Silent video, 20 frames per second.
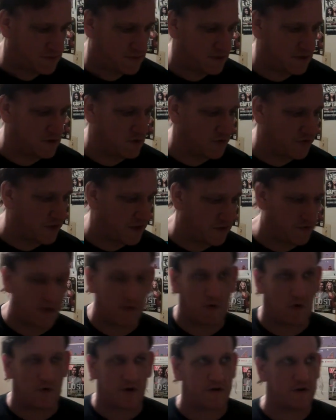He was like,
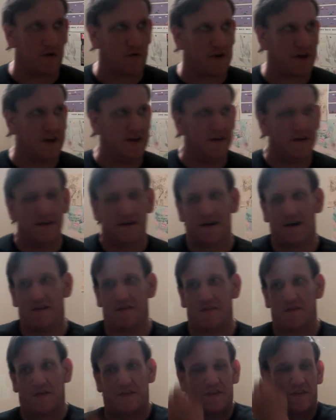they already know that?
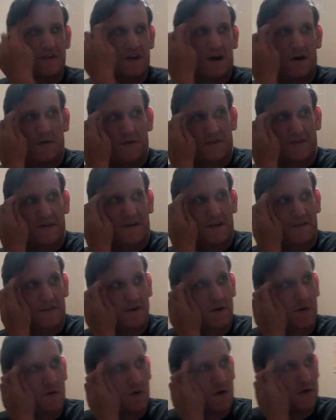And the thing that I was thinking
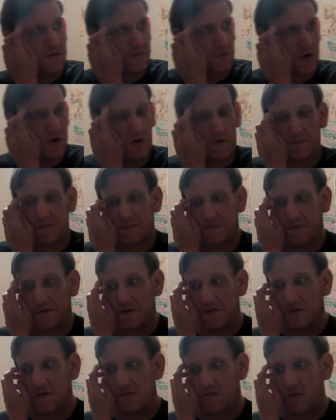though was, well, you
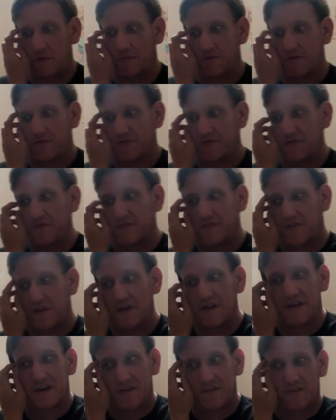know, if one person's shift is
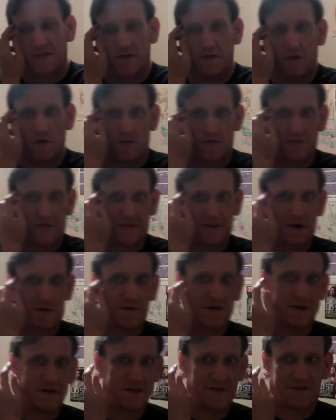ending, isn't another person
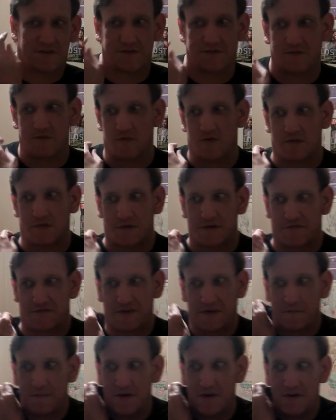coming in to relieve
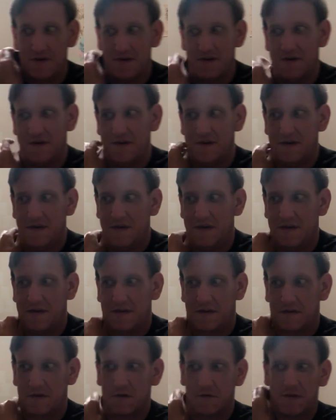them?
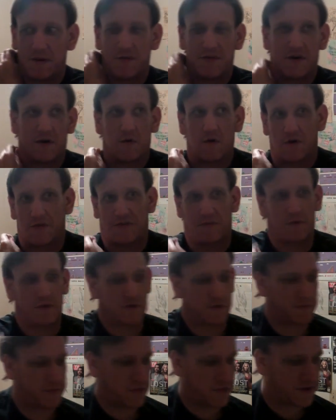Or maybe they were on some
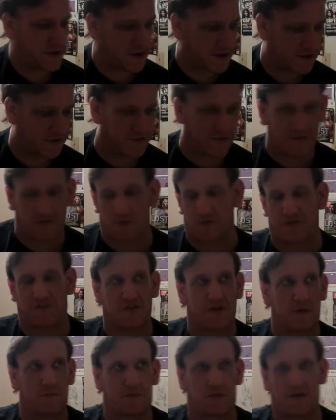other plane, because this was
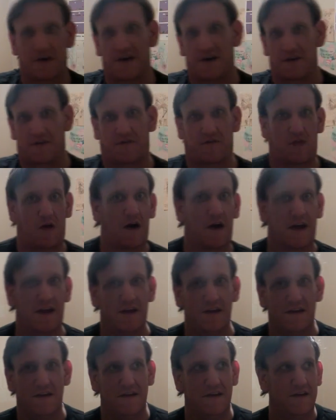an unplanned flight.
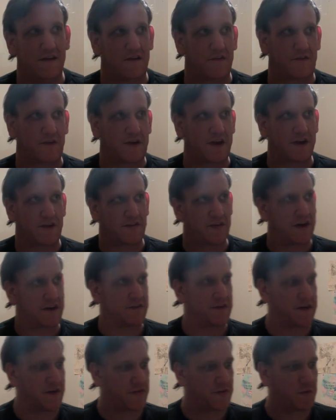So you can't
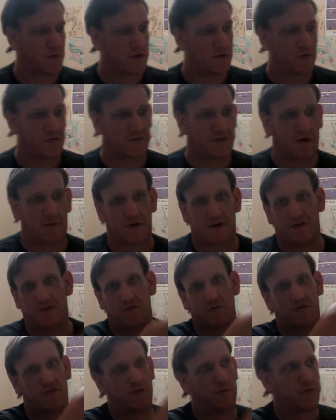exactly get someone who was coming in
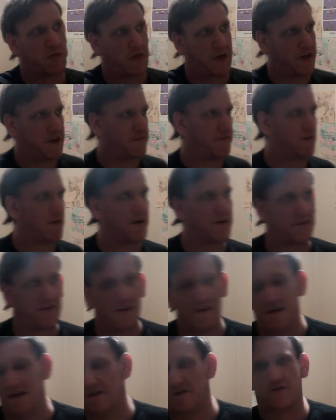to do planned flights
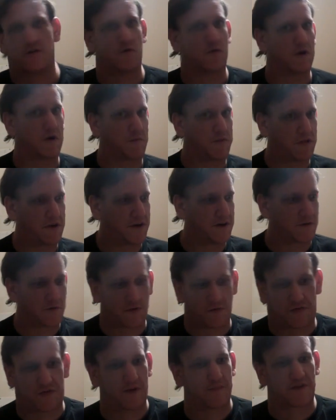to do an unplanned
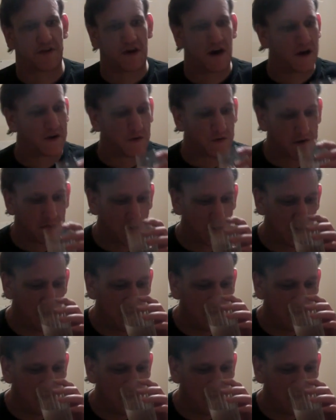one or something, I don't know.